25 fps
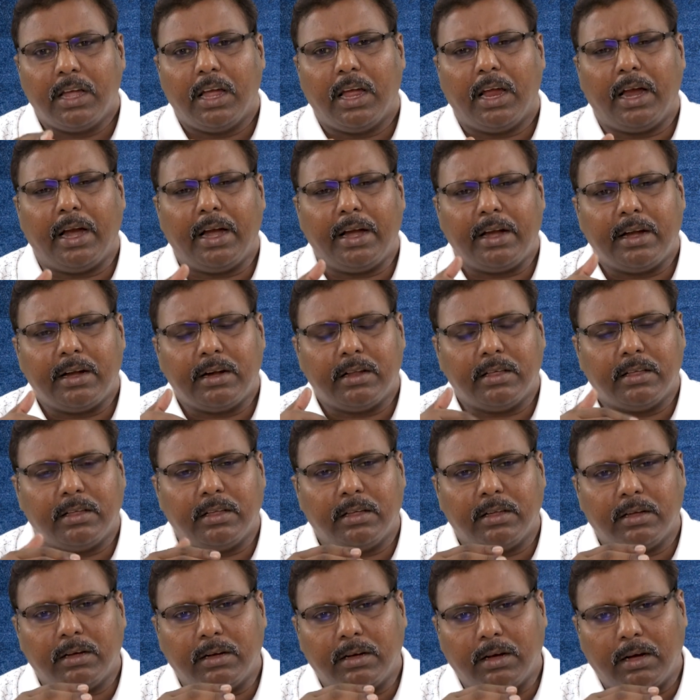and
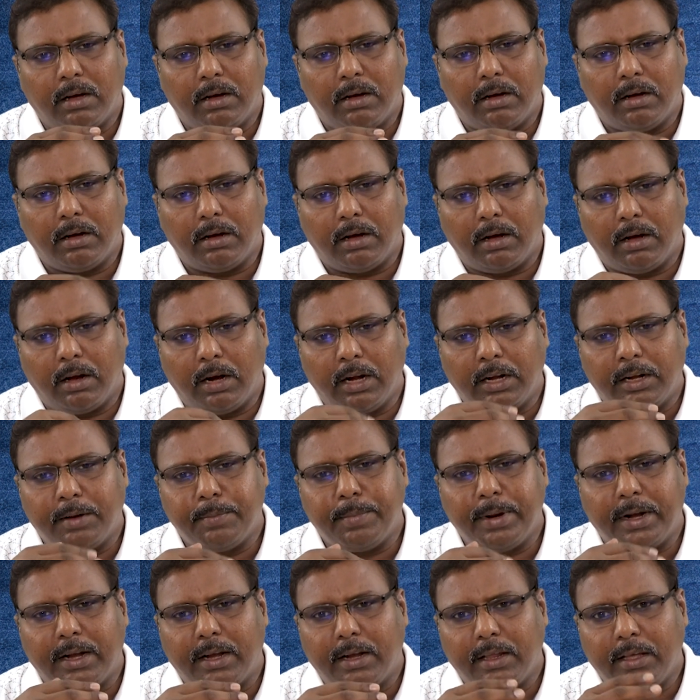
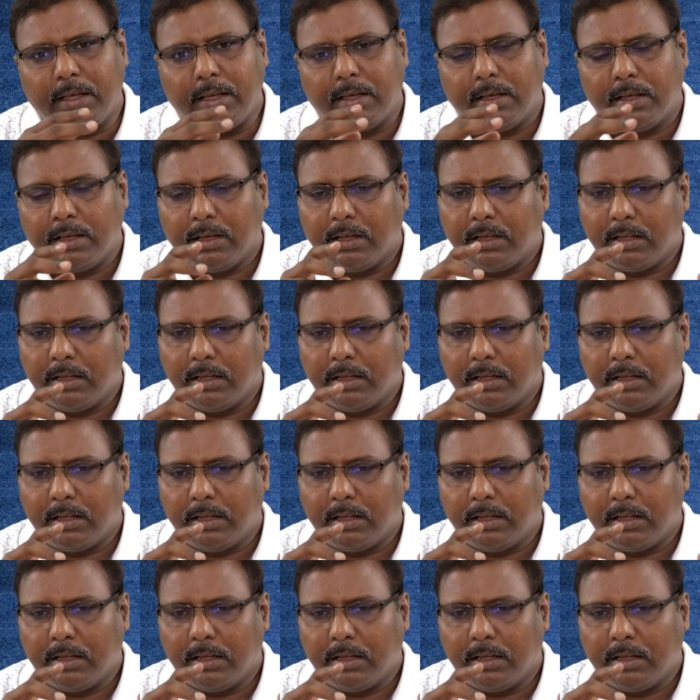ultimately